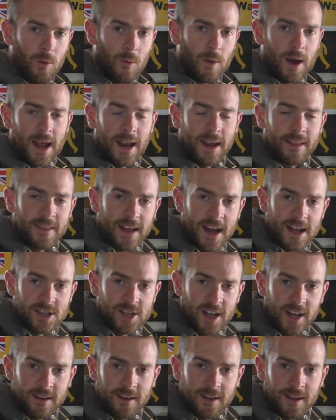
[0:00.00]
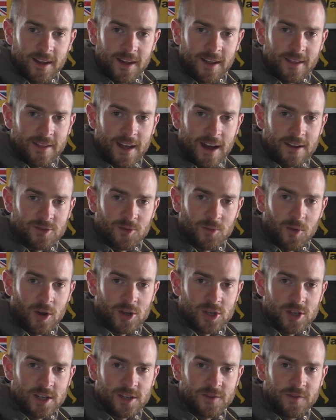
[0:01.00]
Well, that's it. Thanks for
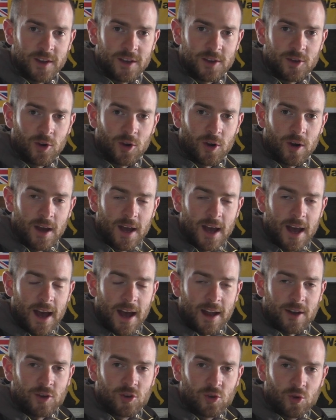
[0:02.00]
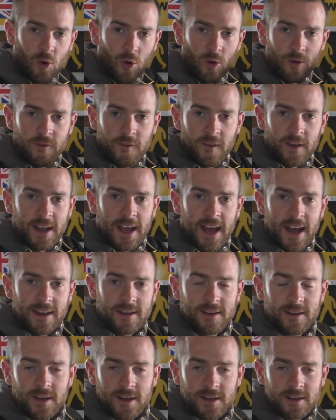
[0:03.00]
watching this video, and don't
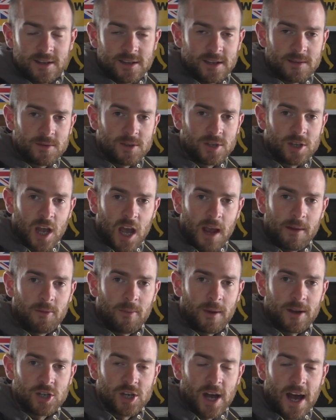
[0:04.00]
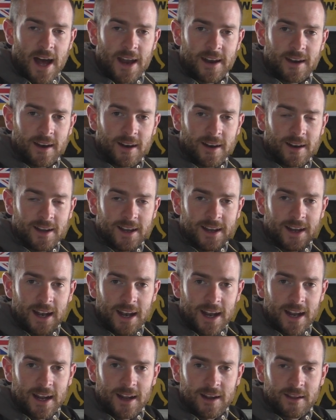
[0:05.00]
forget to subscribe to my channel.
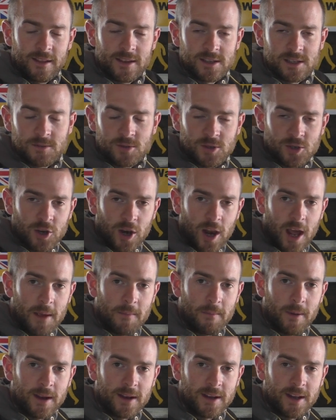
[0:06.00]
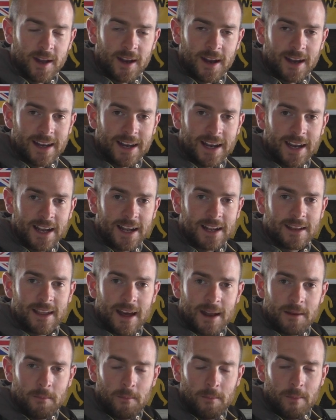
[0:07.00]
Click the subscribe button and click
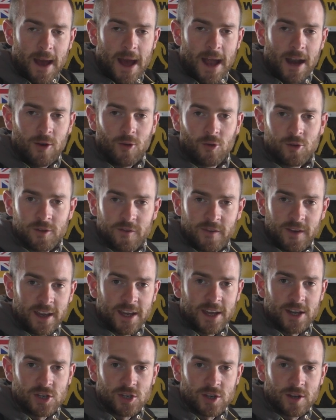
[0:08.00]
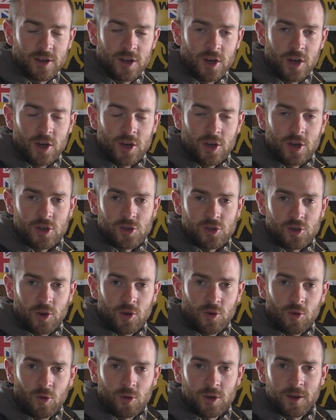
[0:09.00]
that bell notification so
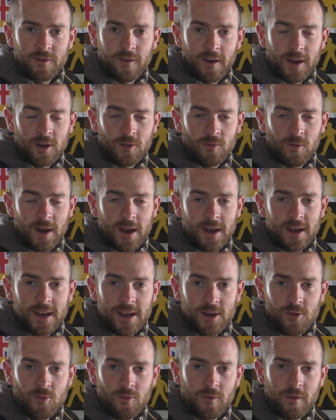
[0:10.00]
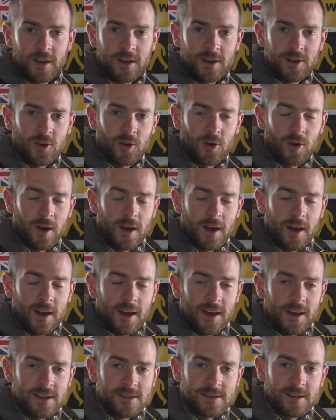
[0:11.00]
you're notified of when a new video
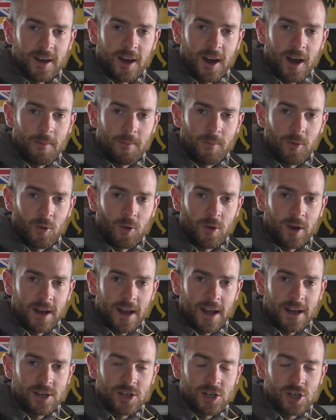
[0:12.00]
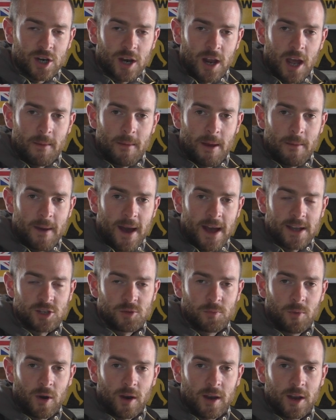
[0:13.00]
is uploaded. I try my best
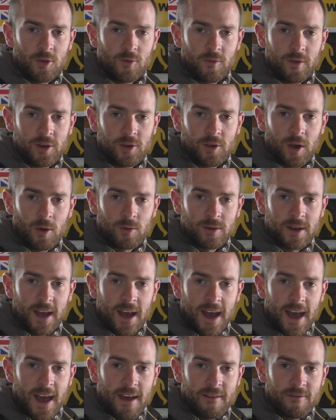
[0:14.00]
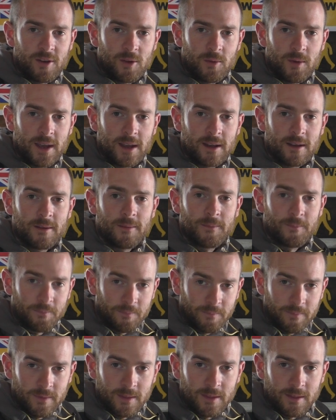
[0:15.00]
to put a new video out every week.
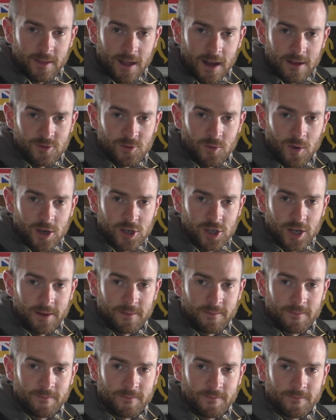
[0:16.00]
Thanks for watching.